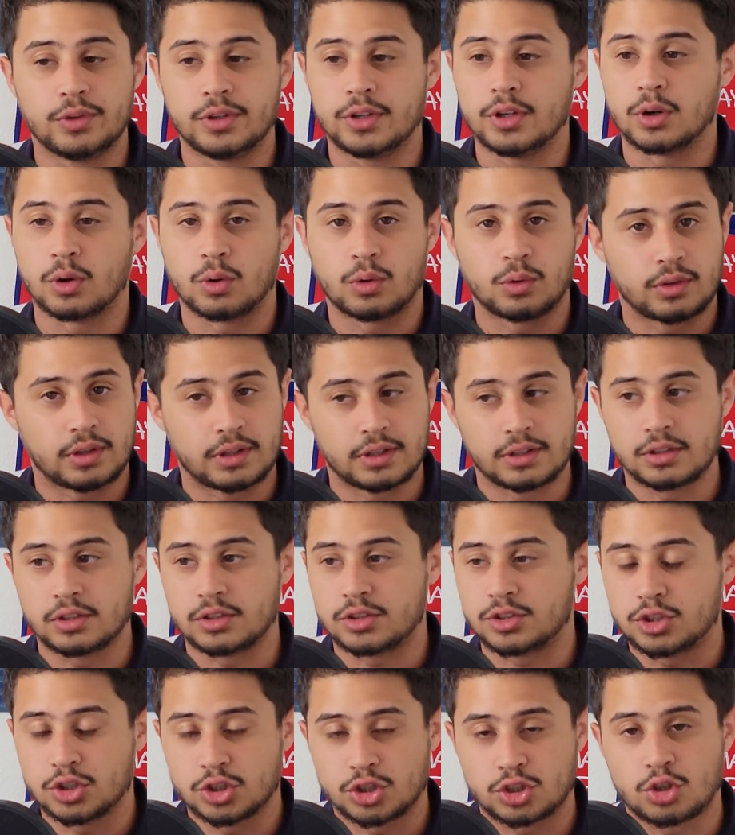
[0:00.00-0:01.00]
You know,
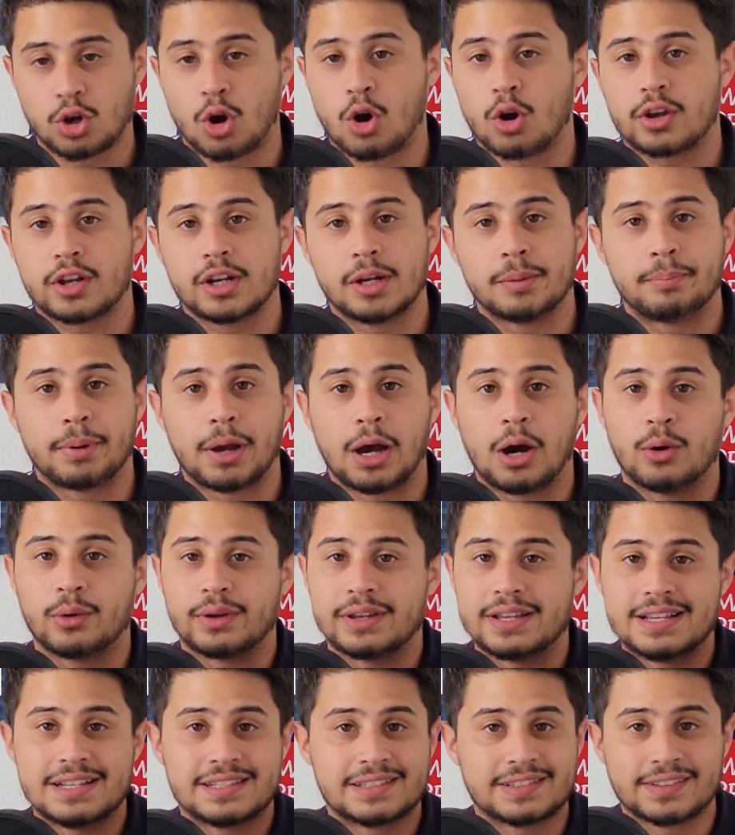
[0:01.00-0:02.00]
just talking about
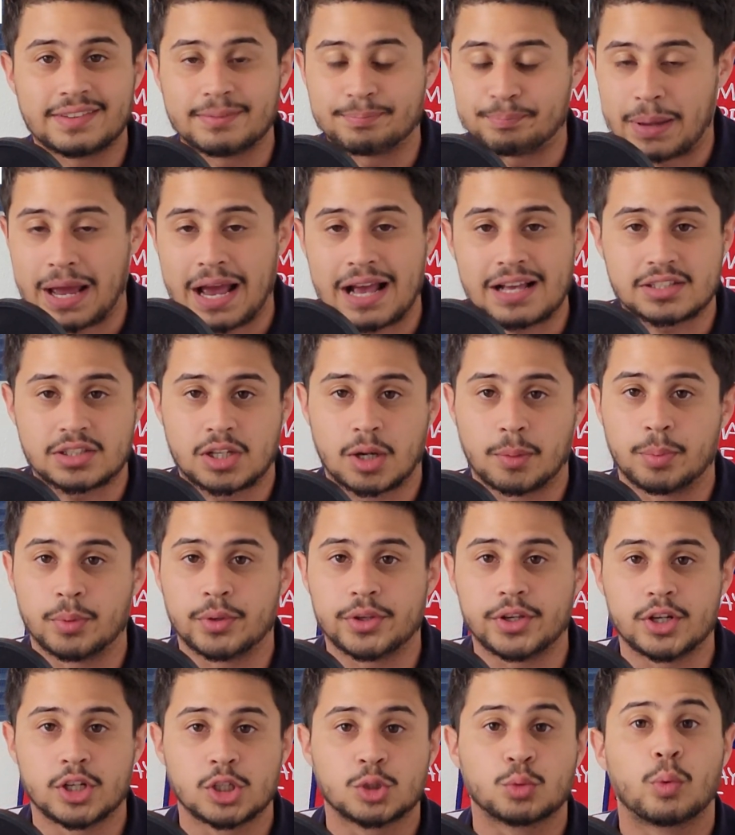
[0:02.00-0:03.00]
his past couple
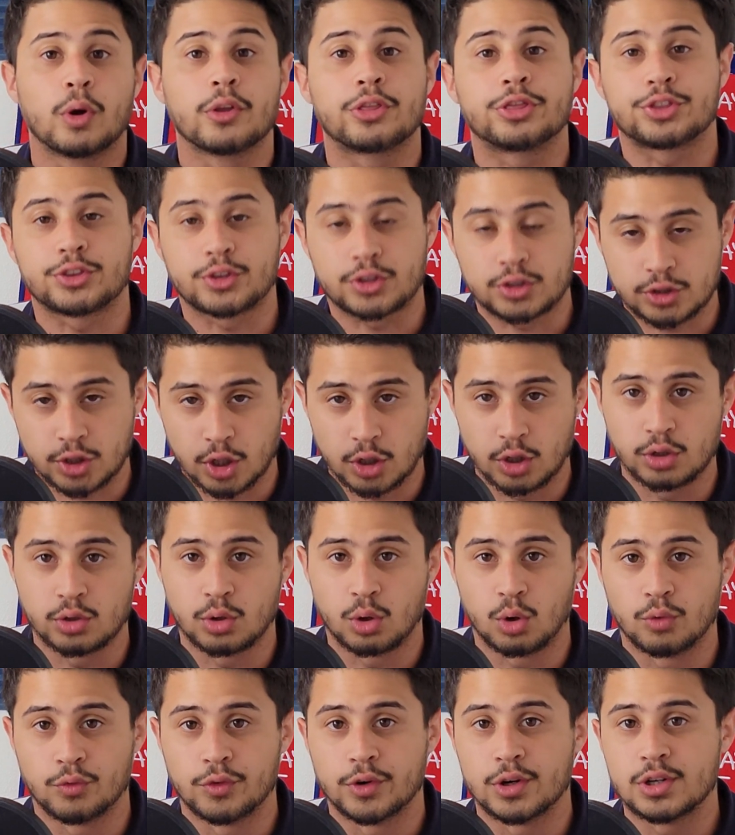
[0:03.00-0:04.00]
of years with
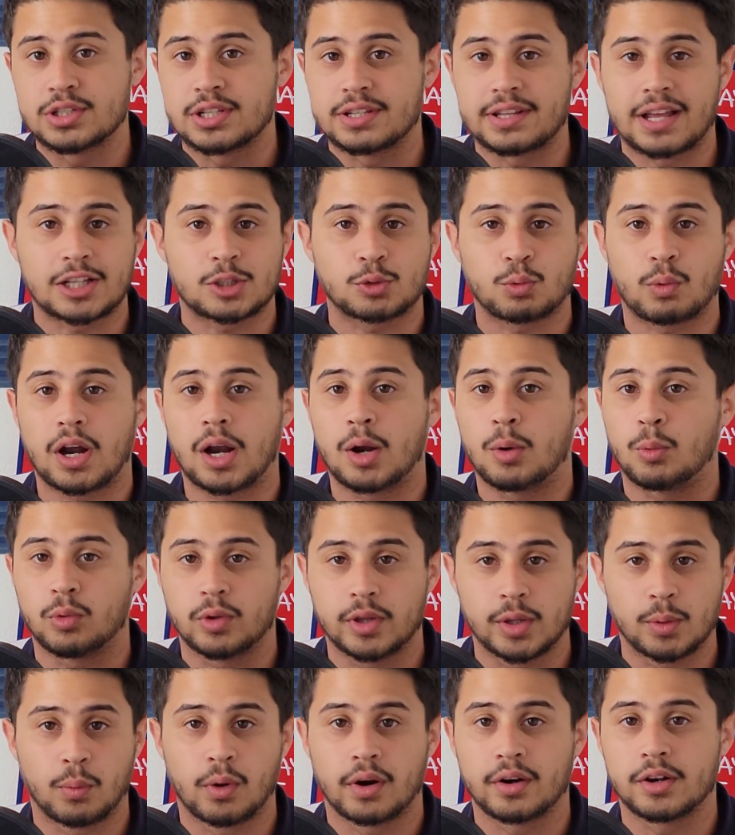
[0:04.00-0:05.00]
turnovers, and that's why I
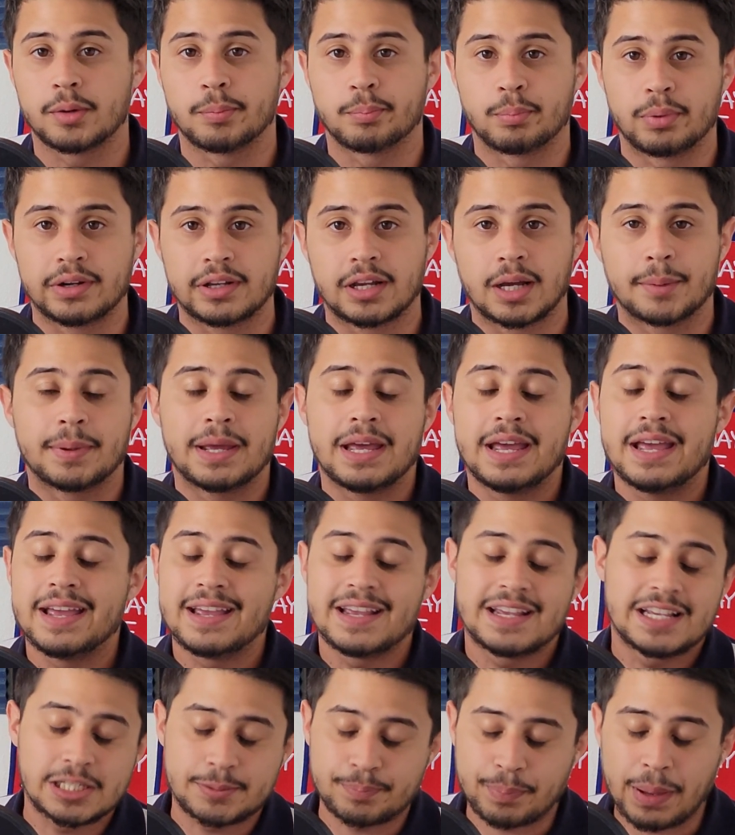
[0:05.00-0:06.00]
really wanted to bring up
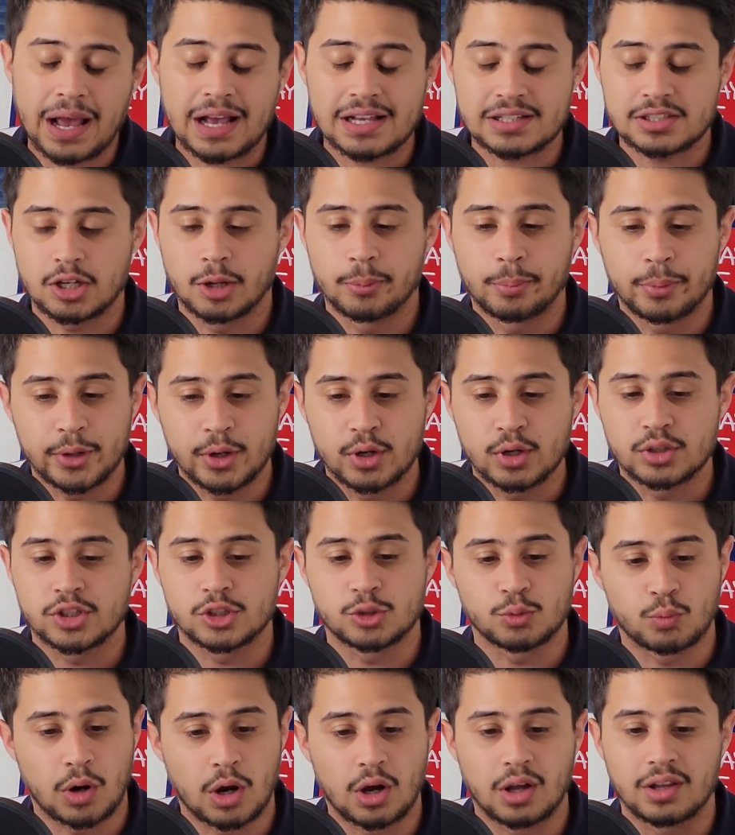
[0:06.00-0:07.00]
his past couple of years
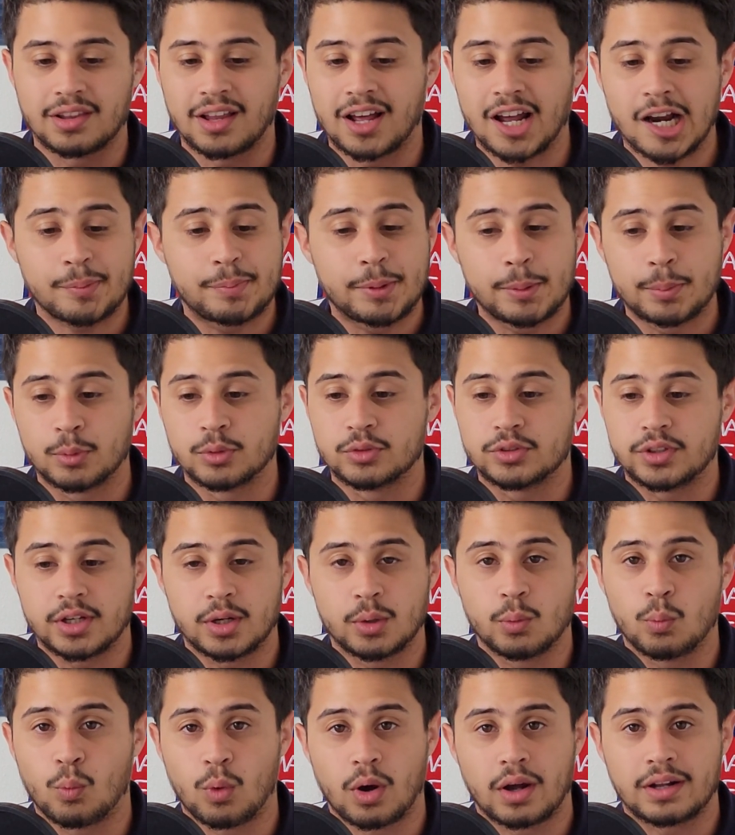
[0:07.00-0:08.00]
as well. A lot of people
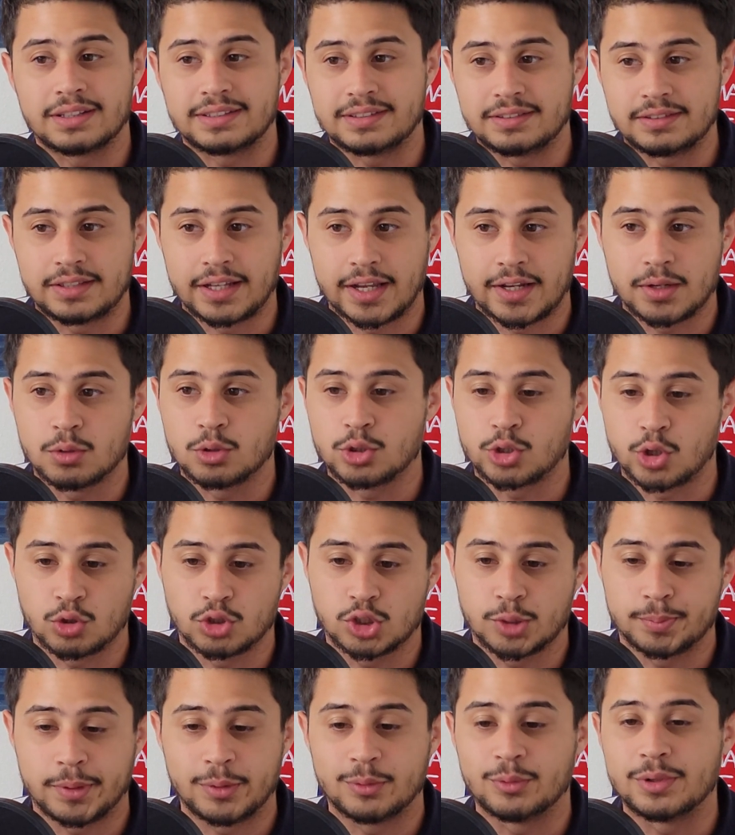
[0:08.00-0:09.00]
didn't want Daniel
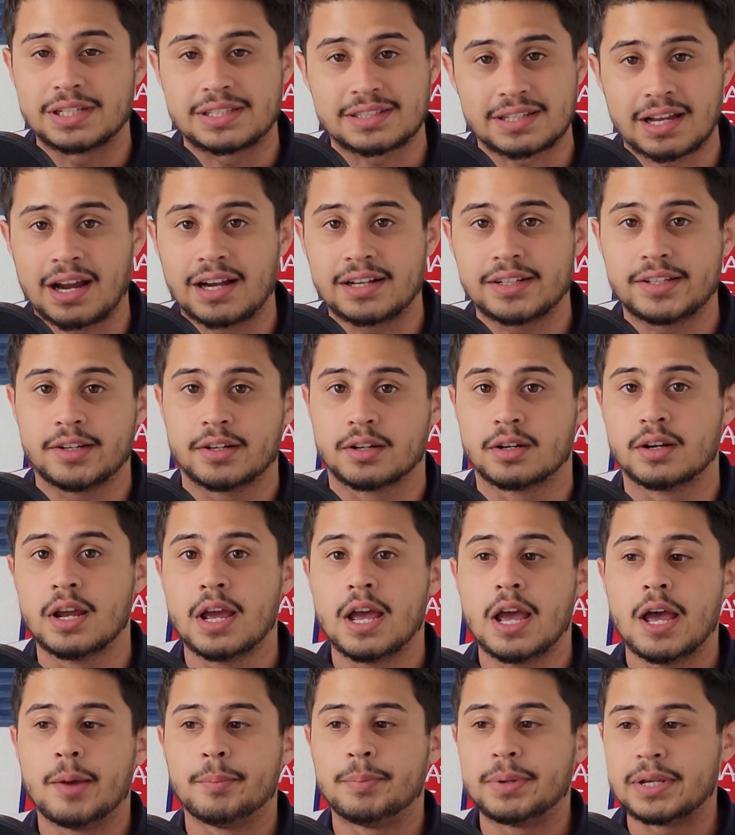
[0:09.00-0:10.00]
Jones to be re signed here
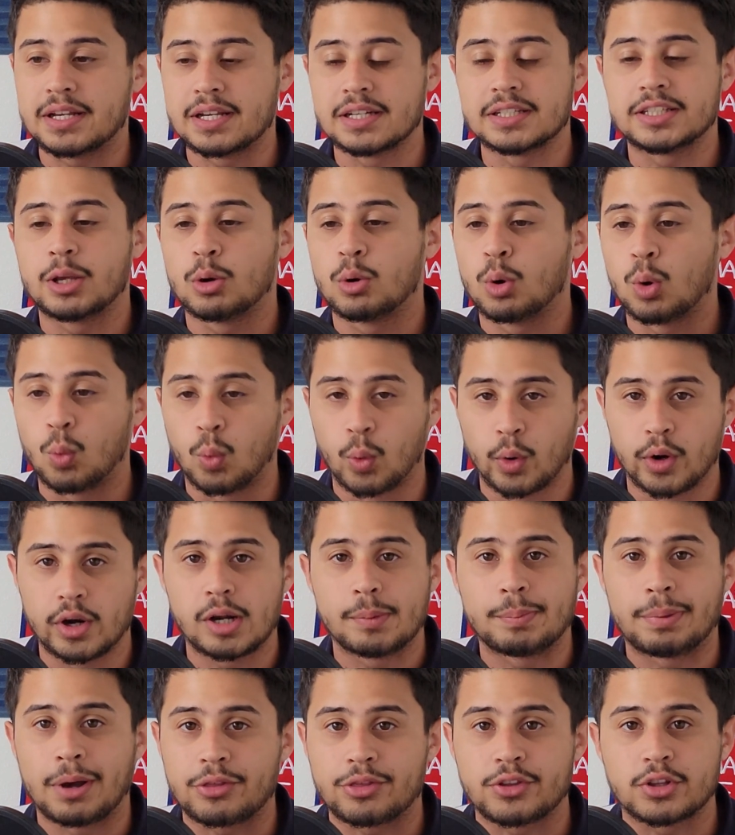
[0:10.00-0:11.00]
because they were
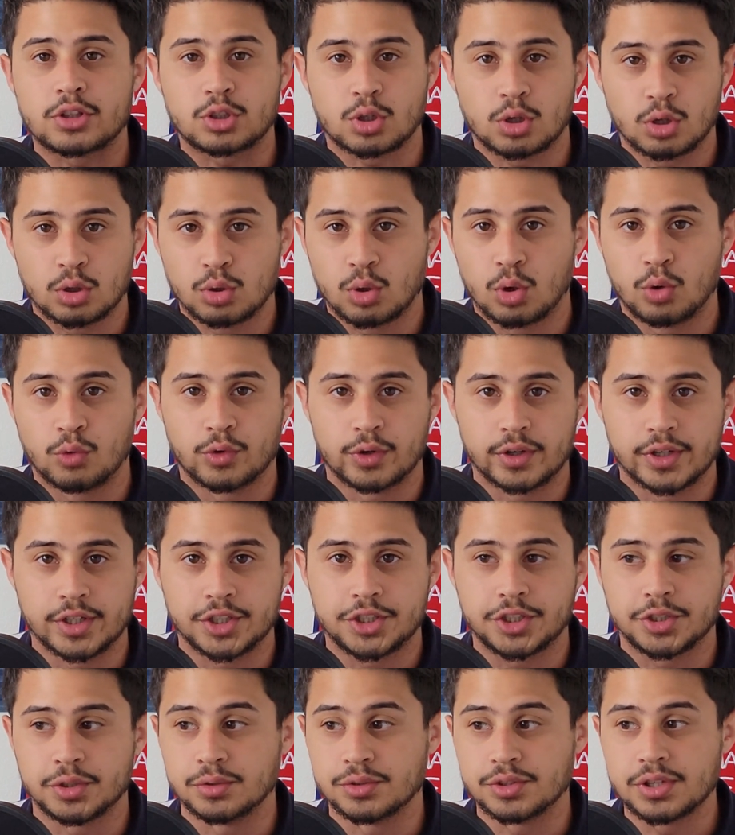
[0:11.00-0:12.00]
worried about the turnover
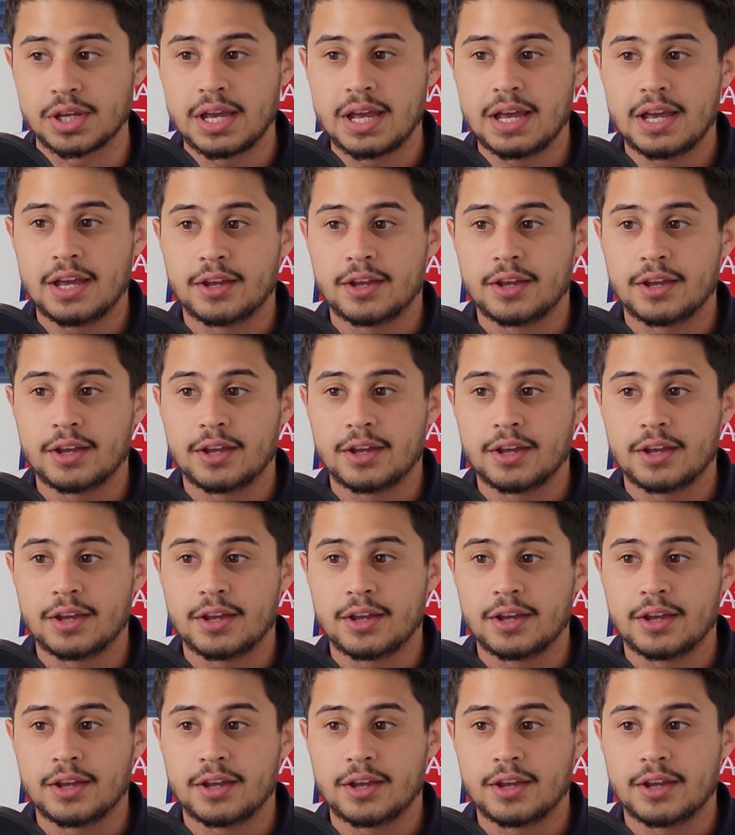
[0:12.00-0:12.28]
issues.